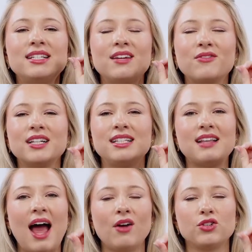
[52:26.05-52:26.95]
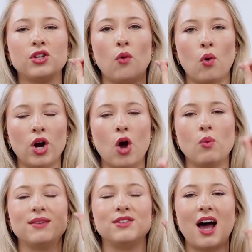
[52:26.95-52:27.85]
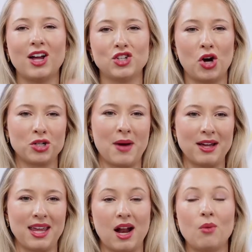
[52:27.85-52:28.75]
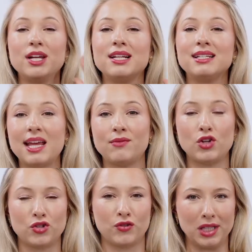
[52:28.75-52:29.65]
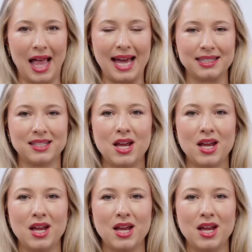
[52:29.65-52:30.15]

different styles of Oro we have not talked about yet. I wanted to save those for last